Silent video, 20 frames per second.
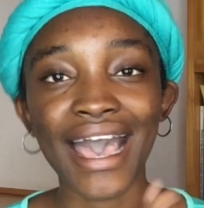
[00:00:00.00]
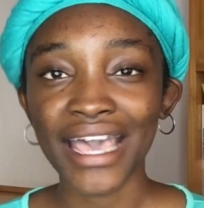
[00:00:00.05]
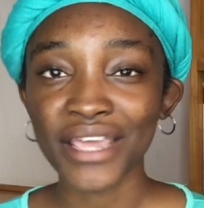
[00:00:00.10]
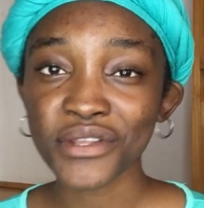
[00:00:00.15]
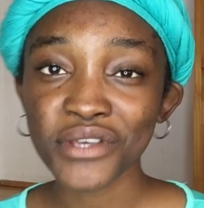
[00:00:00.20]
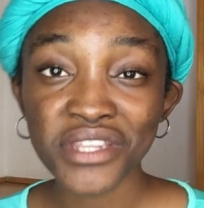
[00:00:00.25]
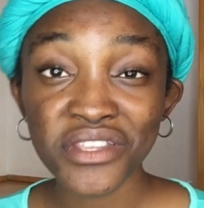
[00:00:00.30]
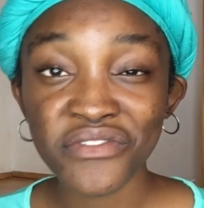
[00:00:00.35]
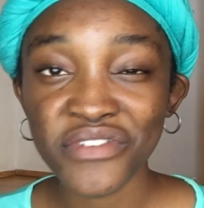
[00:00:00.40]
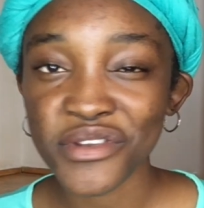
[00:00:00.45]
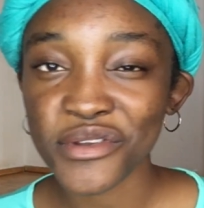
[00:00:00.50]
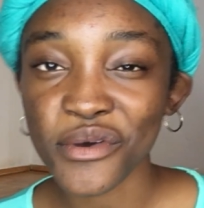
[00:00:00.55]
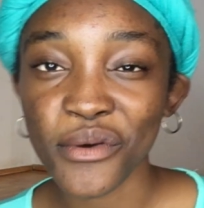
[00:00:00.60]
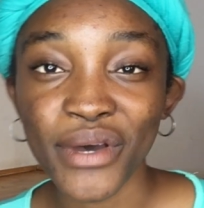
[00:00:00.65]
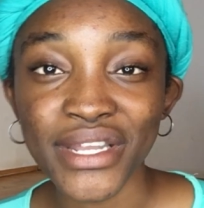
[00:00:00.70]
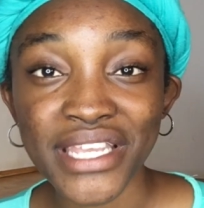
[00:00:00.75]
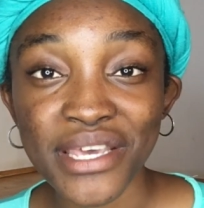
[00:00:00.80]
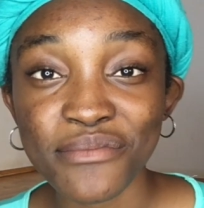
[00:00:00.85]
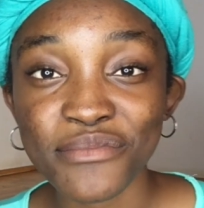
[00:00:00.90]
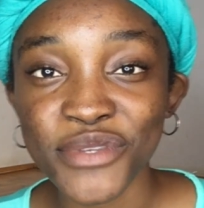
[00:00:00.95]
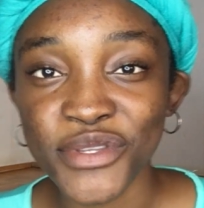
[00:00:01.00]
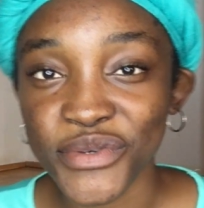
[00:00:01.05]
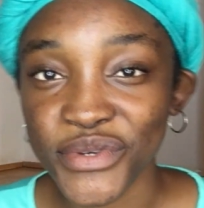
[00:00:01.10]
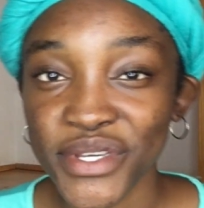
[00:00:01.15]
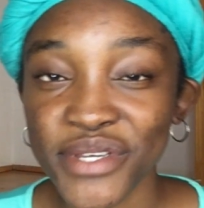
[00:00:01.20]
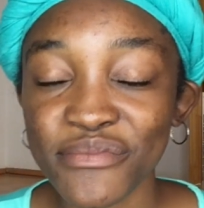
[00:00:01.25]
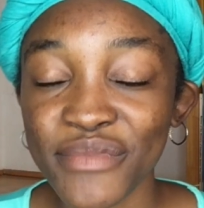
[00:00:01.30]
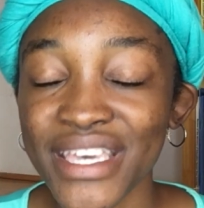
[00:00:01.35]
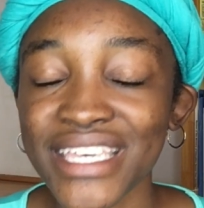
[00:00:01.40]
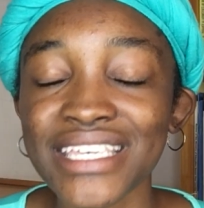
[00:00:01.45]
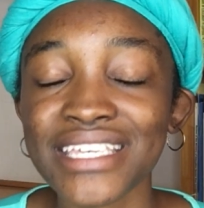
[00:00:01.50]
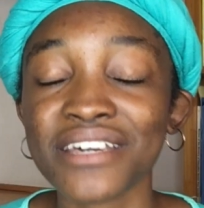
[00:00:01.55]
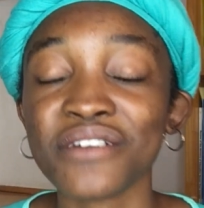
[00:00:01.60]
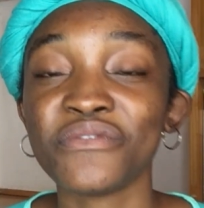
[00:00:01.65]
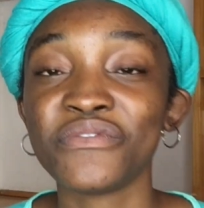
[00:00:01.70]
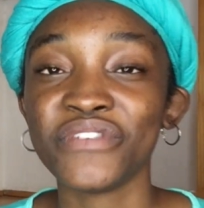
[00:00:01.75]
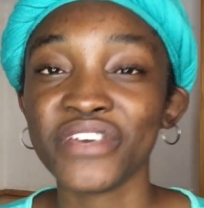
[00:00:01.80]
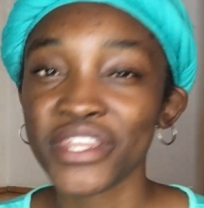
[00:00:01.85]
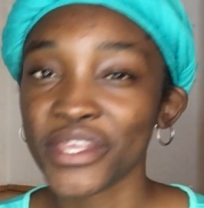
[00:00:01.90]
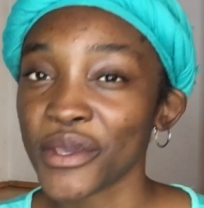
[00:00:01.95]
I don't even know what I'm doing, making a
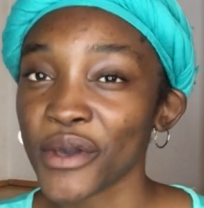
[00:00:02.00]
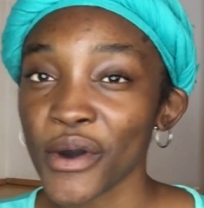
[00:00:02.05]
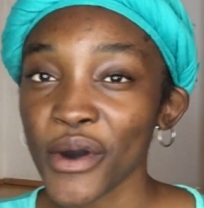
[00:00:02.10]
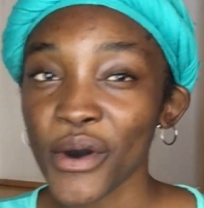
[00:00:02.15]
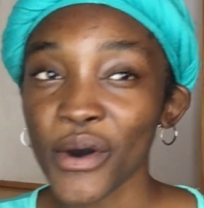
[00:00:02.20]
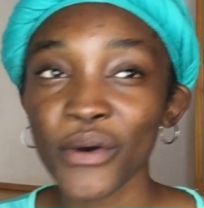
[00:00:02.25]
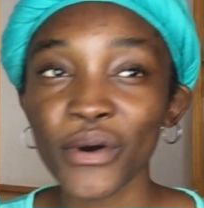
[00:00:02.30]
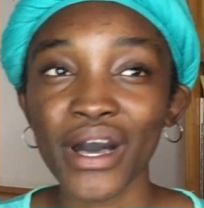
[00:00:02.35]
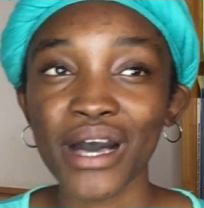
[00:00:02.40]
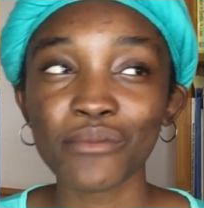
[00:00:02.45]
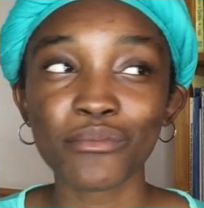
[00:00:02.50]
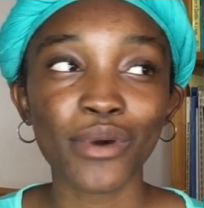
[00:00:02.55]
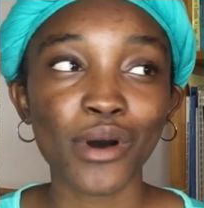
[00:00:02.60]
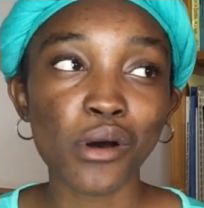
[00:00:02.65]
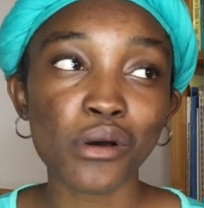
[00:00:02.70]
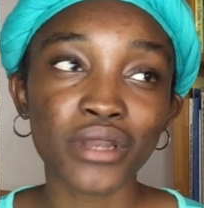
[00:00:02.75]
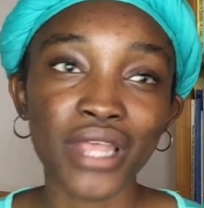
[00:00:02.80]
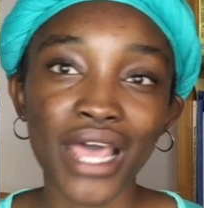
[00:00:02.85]
video about